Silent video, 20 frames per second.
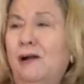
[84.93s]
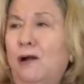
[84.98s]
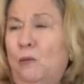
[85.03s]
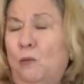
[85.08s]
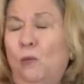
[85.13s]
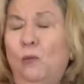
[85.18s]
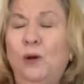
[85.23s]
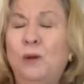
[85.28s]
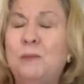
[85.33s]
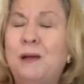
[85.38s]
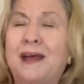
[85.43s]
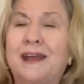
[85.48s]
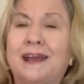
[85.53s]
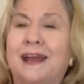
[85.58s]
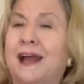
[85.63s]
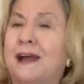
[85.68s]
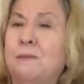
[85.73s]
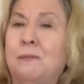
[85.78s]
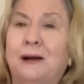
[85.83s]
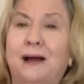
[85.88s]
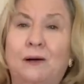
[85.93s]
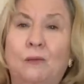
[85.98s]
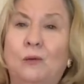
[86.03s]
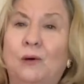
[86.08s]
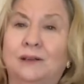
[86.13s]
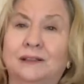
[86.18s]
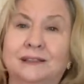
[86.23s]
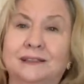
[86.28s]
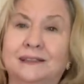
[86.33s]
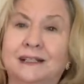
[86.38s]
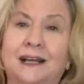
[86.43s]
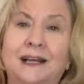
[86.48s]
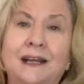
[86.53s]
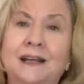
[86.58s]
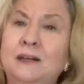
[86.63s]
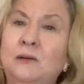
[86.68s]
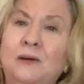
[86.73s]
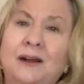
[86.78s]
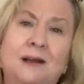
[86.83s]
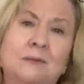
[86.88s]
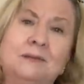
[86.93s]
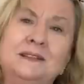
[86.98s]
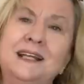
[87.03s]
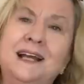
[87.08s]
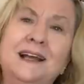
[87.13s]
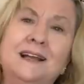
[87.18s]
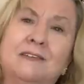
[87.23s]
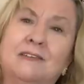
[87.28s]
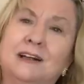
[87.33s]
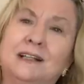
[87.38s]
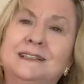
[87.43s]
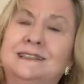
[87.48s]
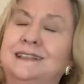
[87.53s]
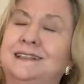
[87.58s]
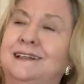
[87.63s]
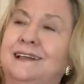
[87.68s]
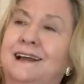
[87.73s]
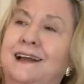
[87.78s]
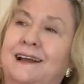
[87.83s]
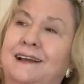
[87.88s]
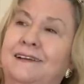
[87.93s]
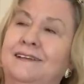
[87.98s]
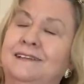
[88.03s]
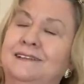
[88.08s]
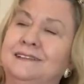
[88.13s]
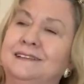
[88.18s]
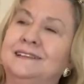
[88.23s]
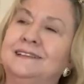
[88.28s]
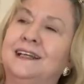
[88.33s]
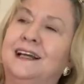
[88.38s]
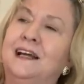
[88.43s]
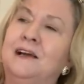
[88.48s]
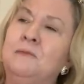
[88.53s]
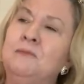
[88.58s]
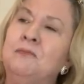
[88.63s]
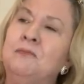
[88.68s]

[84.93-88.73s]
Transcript: we may get back one day. Anyway, I'm digressing again, aren't I?